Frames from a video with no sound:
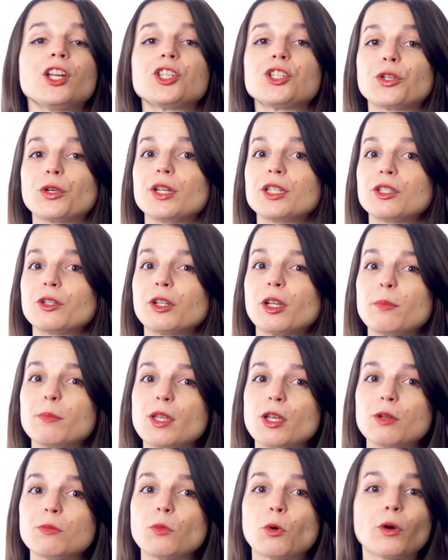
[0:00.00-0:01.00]
During your
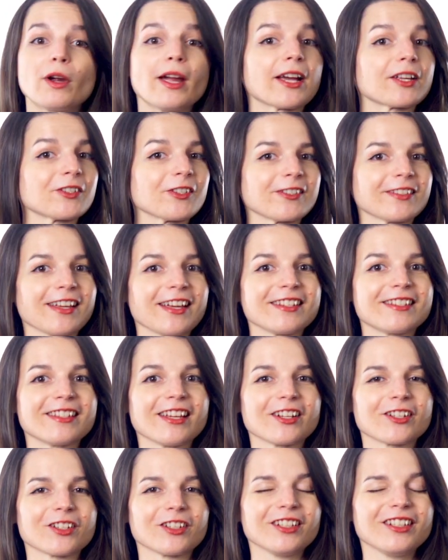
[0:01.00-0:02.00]
commute or exercise
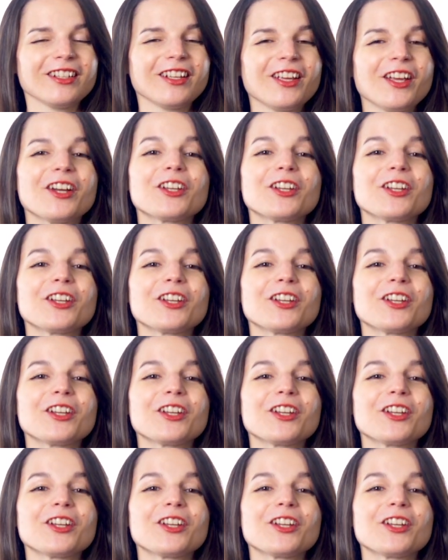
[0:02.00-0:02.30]
session,